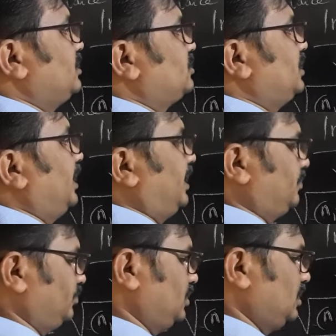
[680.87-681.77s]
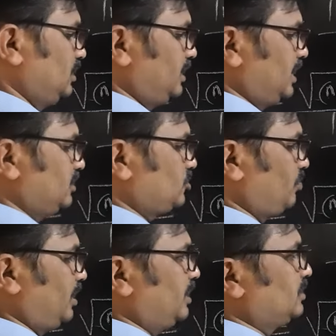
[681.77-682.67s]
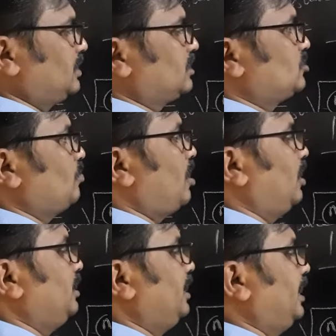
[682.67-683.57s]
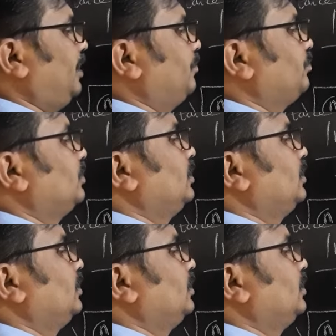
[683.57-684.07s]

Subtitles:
is there. L square is the small a